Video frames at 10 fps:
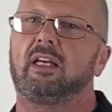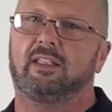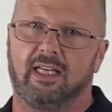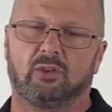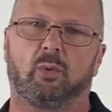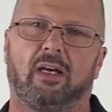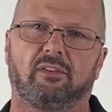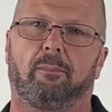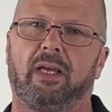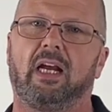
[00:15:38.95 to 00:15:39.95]
Yes, we have
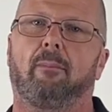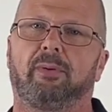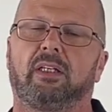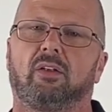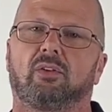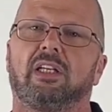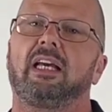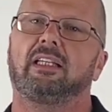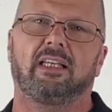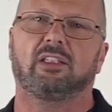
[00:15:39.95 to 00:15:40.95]
to pay our bills.
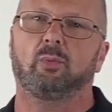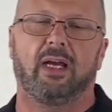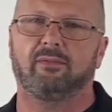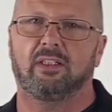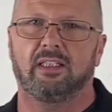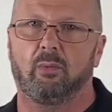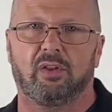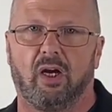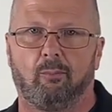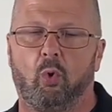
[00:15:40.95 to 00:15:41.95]
Yes, we have to deal
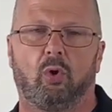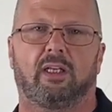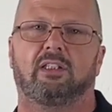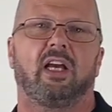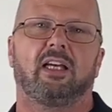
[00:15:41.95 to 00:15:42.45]
with our mortgage.